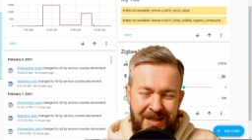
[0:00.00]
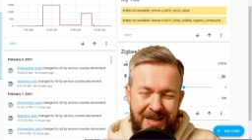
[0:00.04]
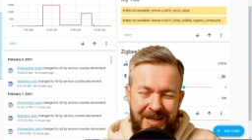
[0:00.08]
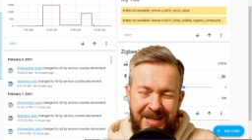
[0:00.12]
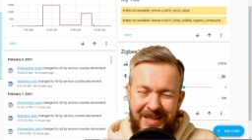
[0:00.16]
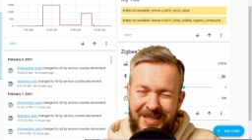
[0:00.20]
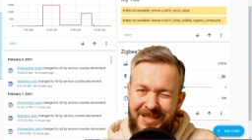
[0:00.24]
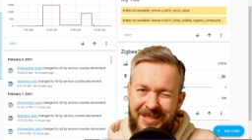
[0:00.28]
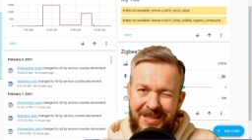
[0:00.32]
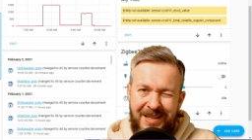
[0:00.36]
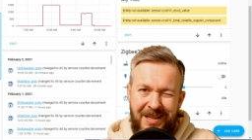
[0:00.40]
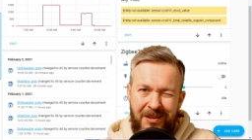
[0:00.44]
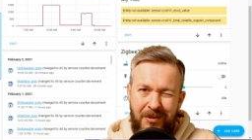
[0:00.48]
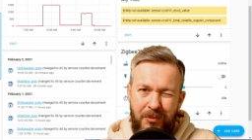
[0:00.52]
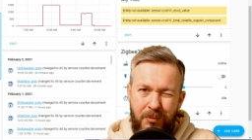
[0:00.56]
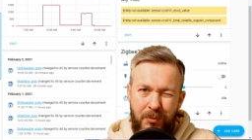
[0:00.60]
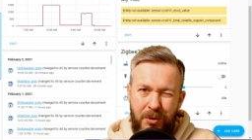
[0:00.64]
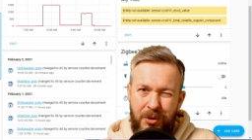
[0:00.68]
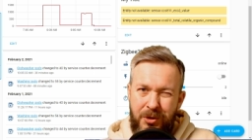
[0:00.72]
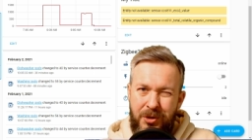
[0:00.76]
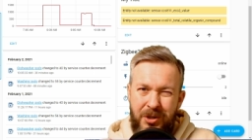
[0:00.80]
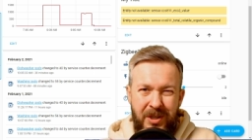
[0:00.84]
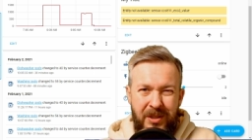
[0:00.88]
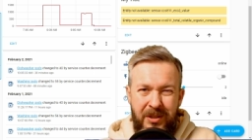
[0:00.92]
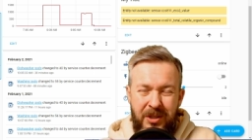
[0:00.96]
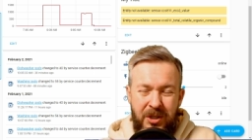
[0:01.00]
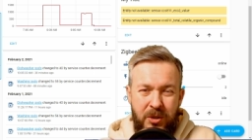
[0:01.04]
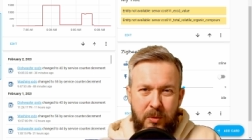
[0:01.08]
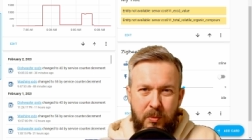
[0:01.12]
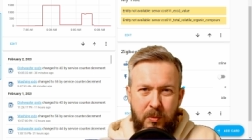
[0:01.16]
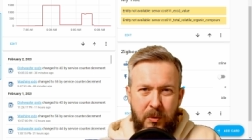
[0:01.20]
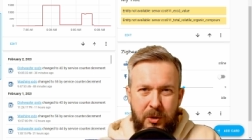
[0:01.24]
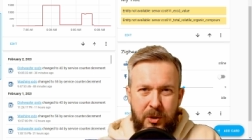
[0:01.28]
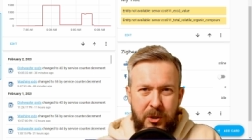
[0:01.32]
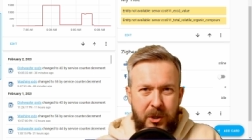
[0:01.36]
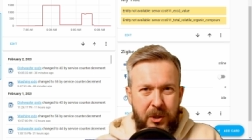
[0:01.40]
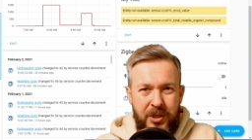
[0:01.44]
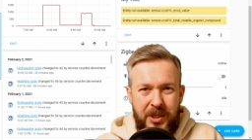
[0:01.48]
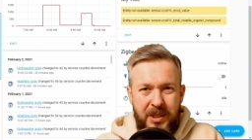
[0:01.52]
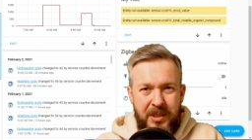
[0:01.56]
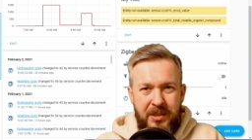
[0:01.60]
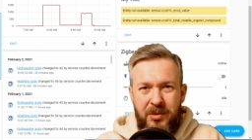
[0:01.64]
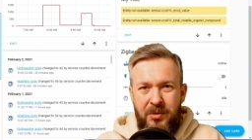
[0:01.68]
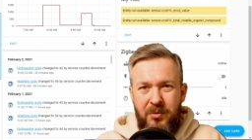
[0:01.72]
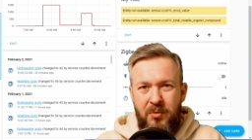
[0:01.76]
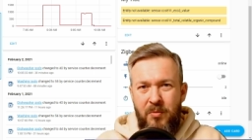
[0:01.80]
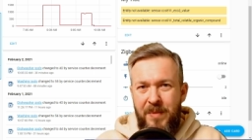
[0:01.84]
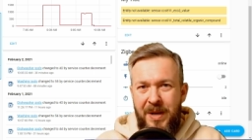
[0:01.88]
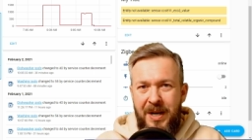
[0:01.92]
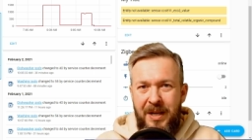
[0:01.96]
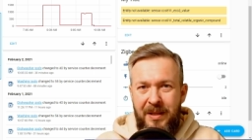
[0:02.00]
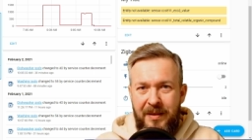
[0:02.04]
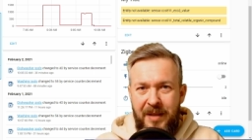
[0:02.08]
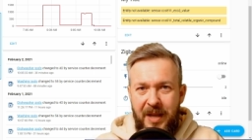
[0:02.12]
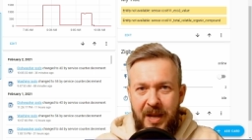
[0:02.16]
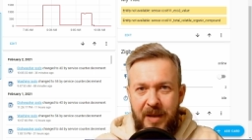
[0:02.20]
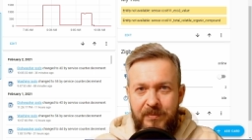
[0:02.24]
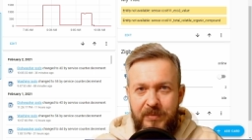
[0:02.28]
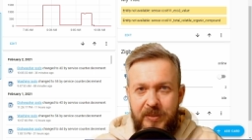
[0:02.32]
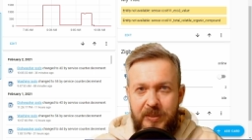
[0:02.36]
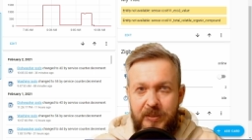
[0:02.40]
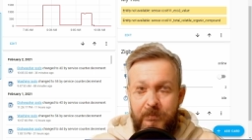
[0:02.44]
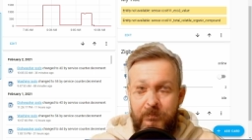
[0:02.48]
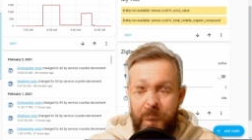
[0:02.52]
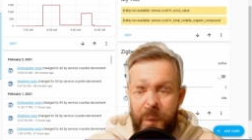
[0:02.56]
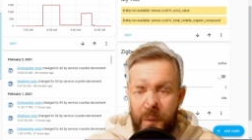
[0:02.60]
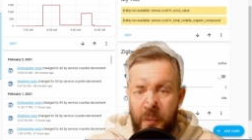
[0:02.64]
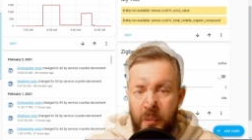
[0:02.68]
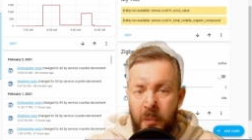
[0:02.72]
I said washer and dishwasher just too many times.